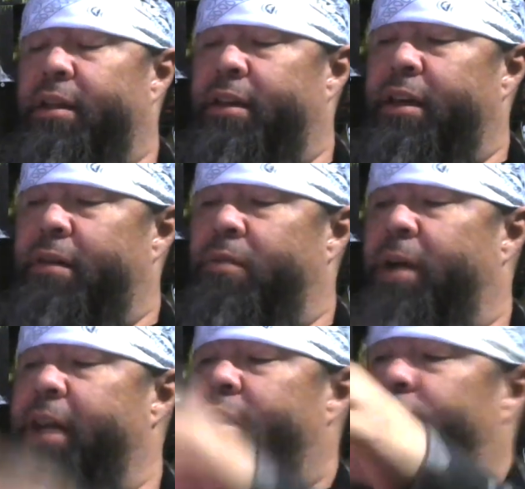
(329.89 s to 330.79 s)
The
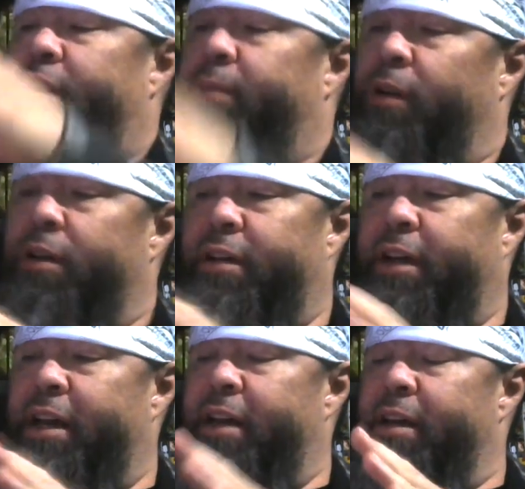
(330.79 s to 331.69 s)
way the ship looks,
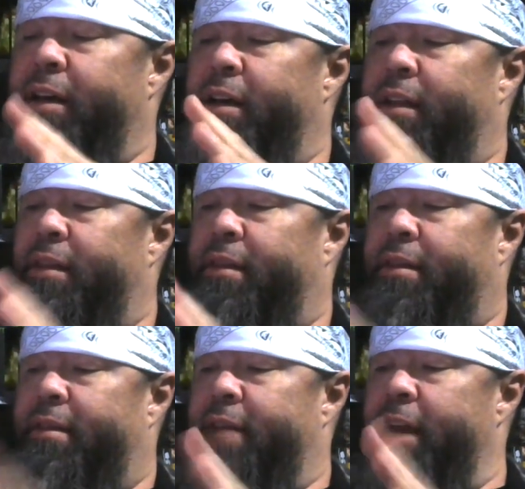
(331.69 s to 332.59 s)
again,
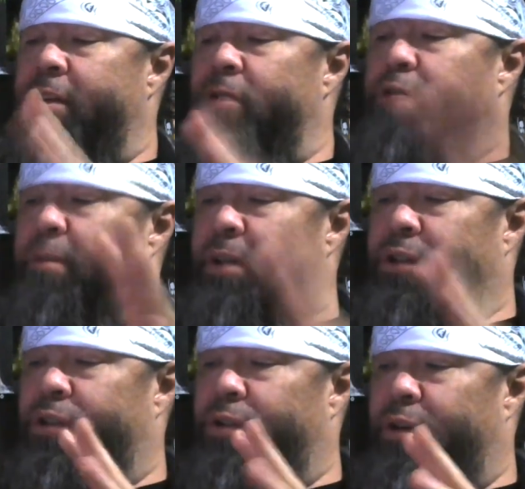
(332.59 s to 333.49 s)
they use a
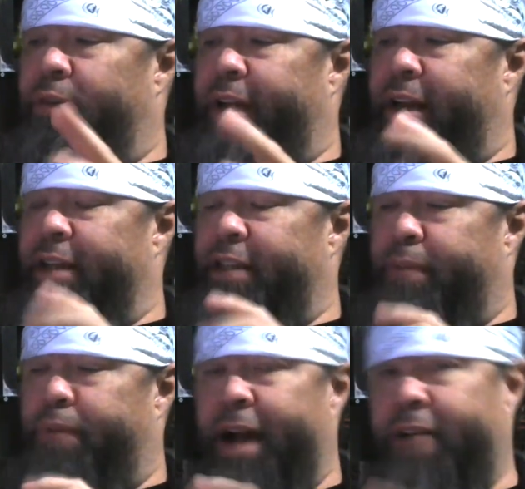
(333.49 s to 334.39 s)
mixture of it's
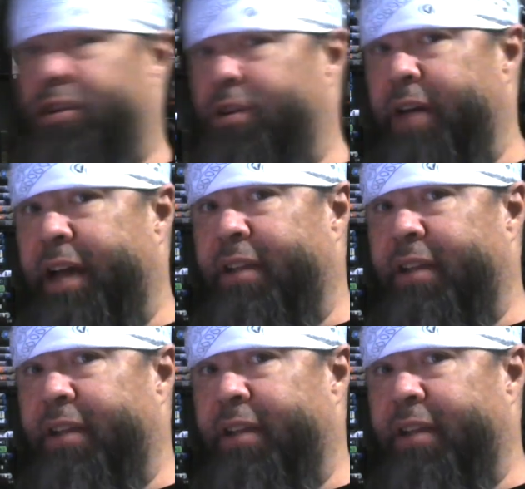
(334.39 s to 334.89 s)
like practical and